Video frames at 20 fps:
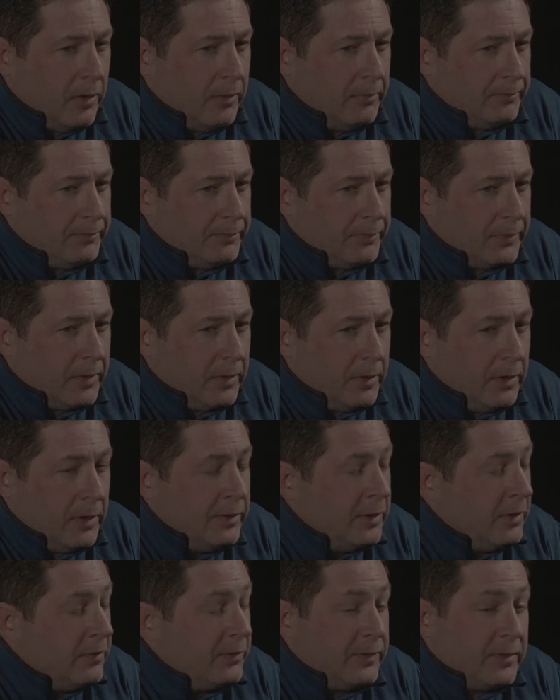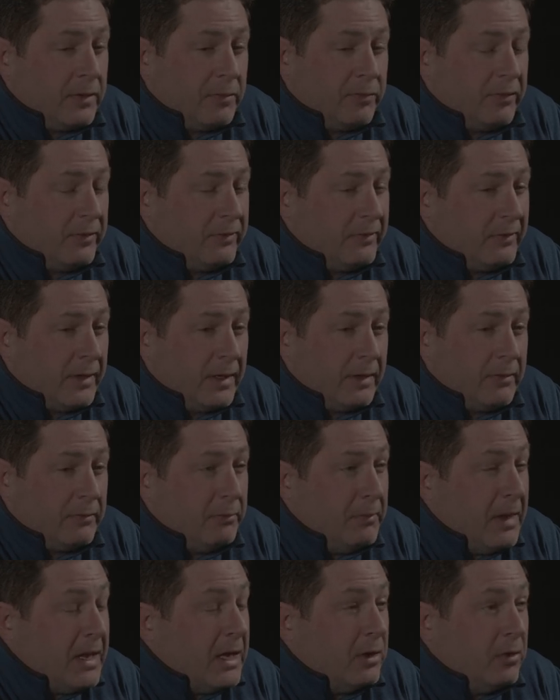Um, another thing in prison,
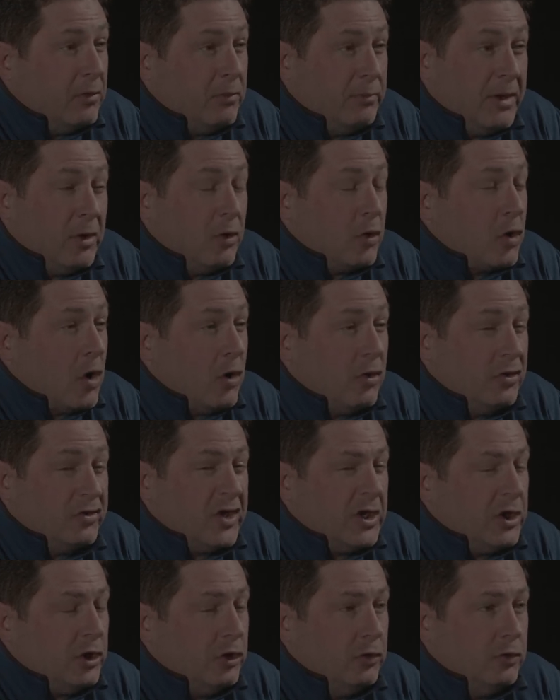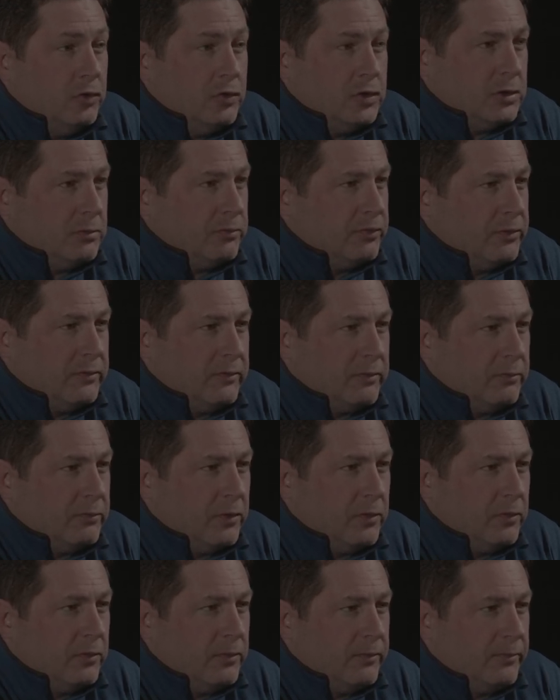like mail, mail call is like huge in prison,
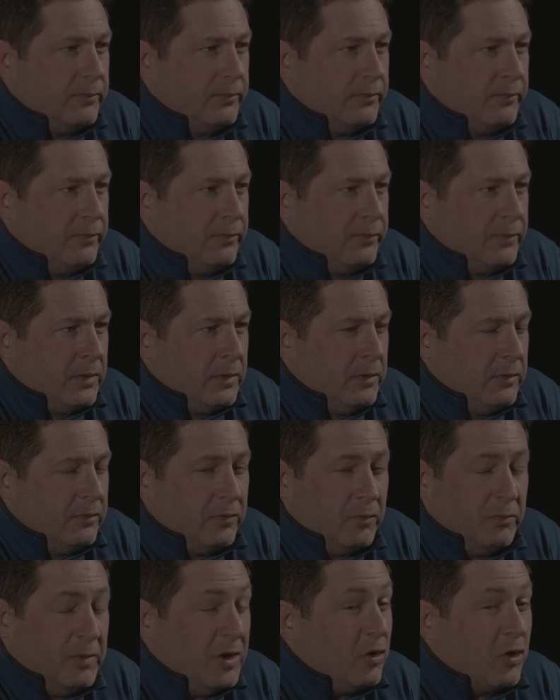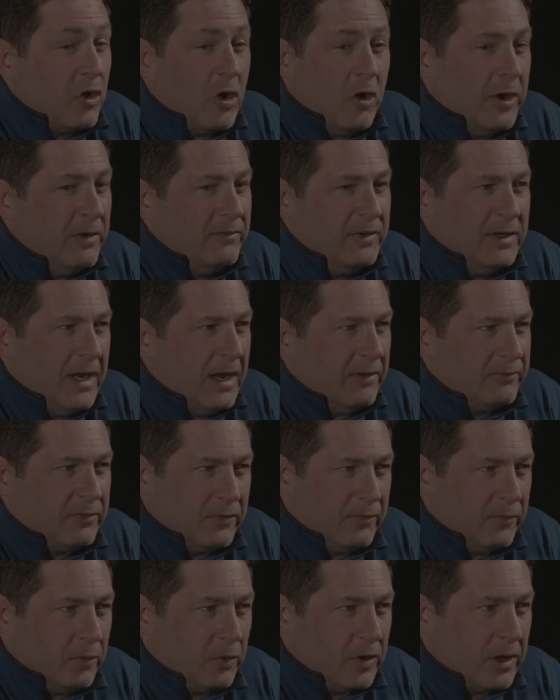bro. Mm-hmm. So mail call every day
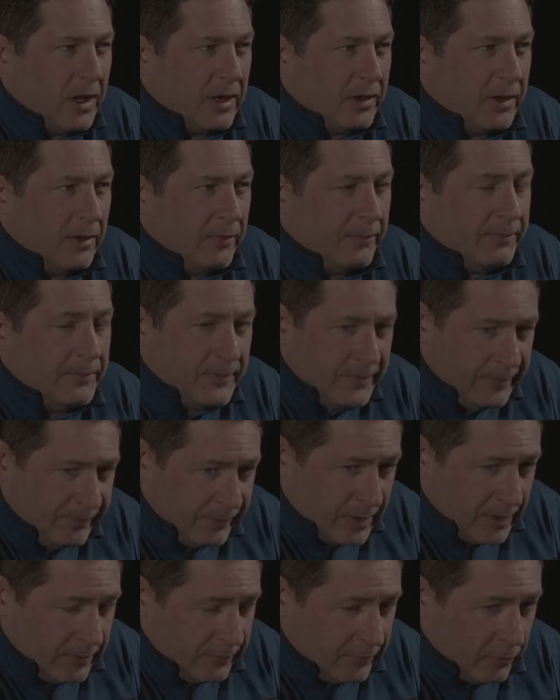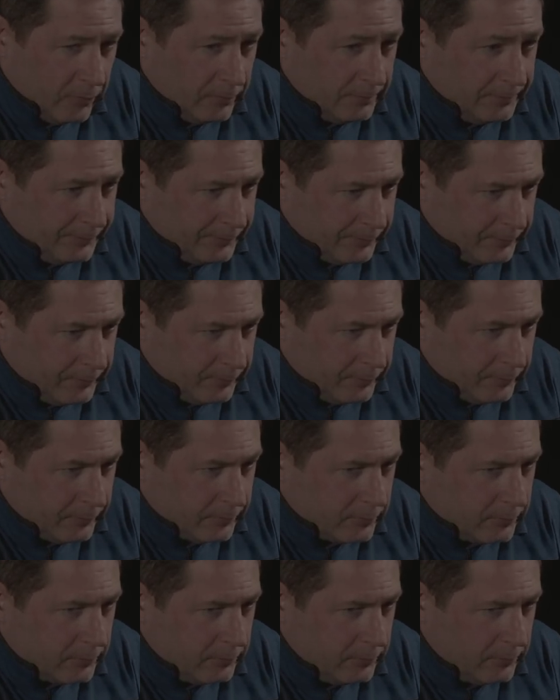after the four o'clock count. So,
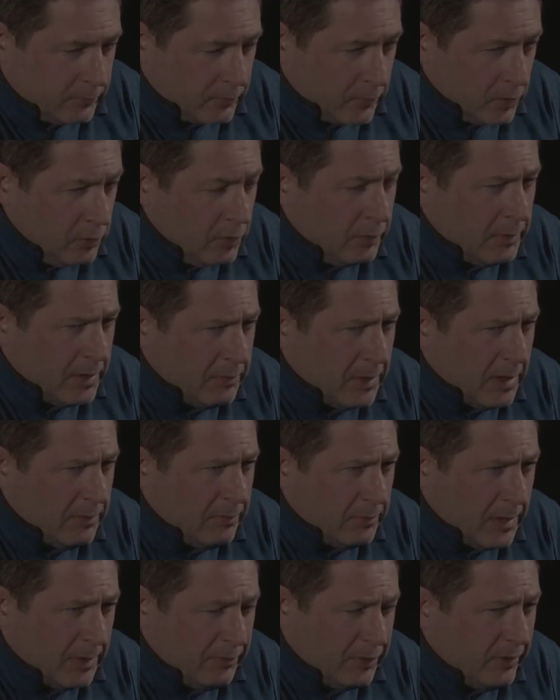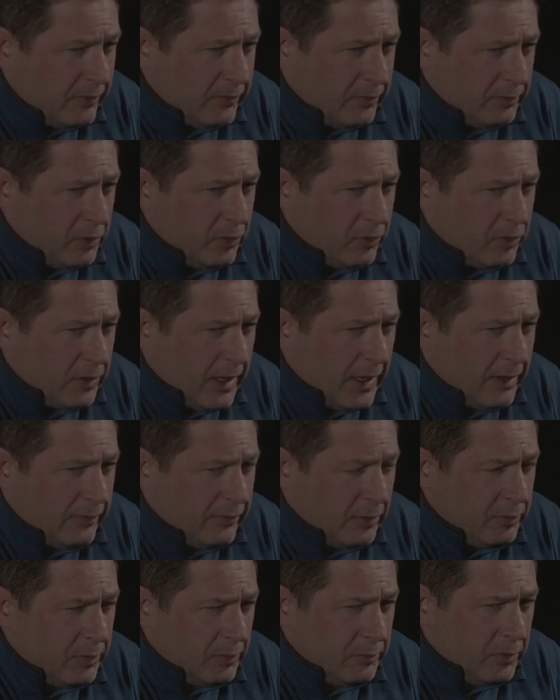you know, my, my, my parents are middle
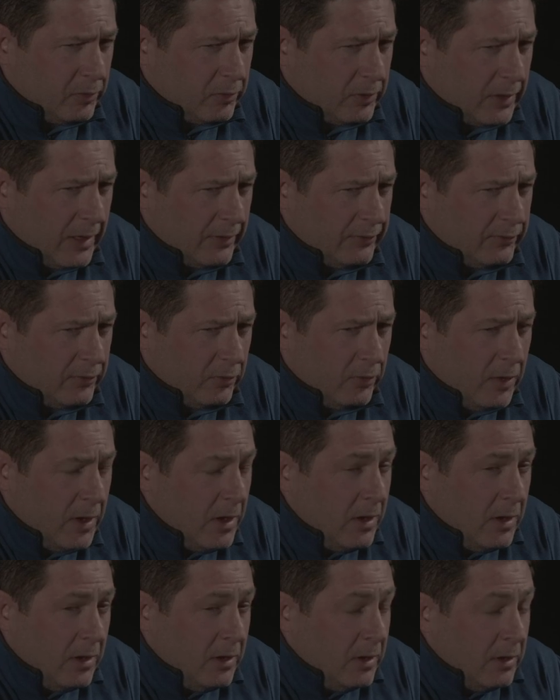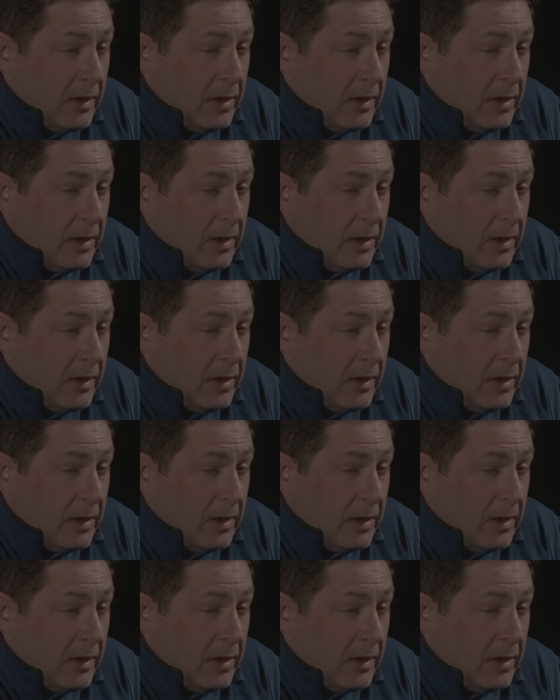class, upper middle class. So